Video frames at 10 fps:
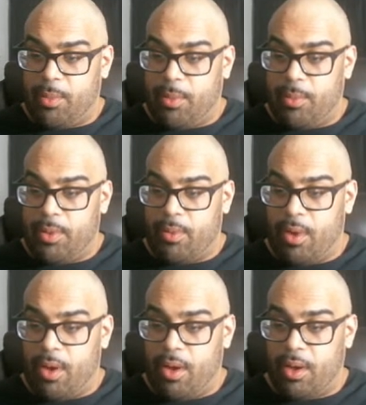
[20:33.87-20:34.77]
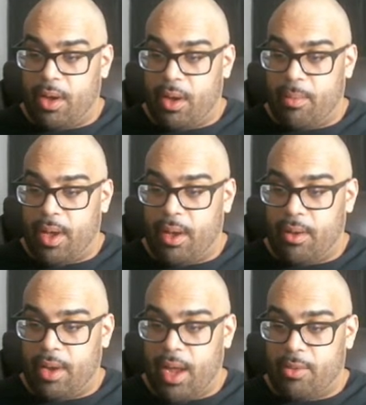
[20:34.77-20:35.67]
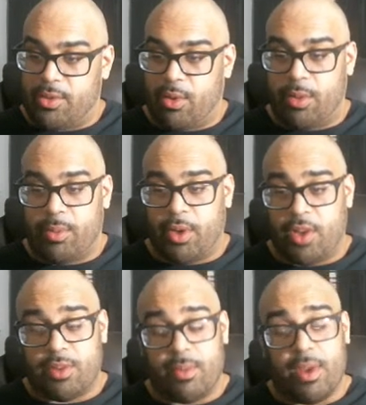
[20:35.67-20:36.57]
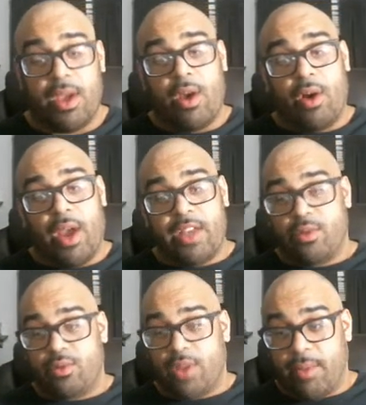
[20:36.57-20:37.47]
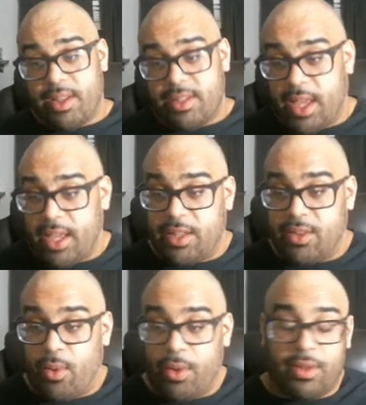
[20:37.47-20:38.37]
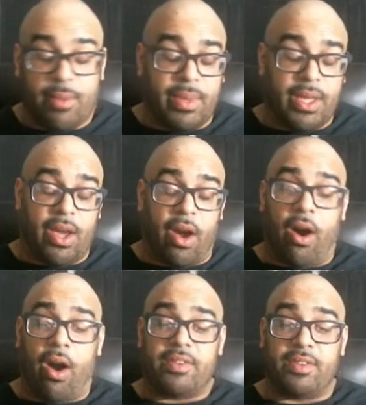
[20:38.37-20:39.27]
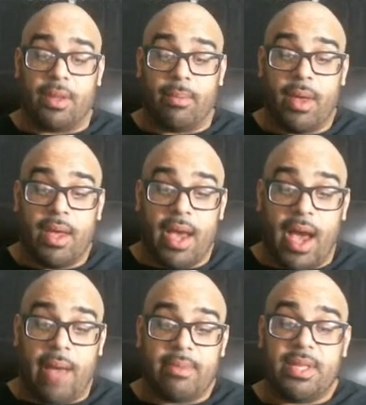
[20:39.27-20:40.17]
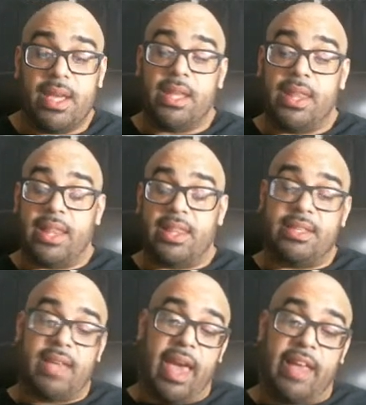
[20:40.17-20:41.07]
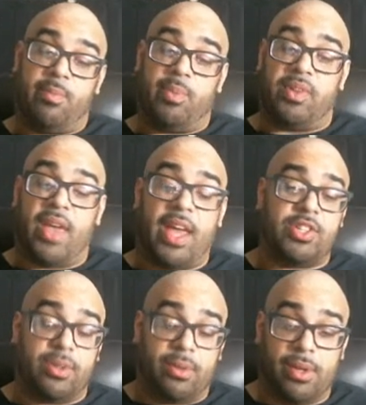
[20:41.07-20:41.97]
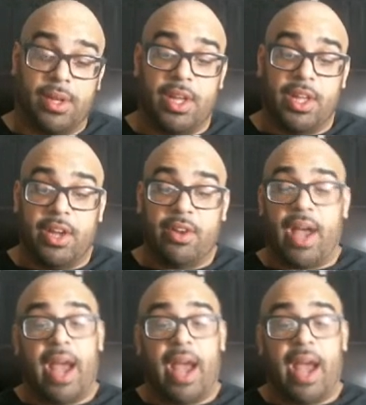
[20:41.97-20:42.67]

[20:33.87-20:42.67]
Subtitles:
be wrong about how it's going to be awesome. Jesus, I'm not saying it's going to be awesome. I'm saying that this has potential. Here, I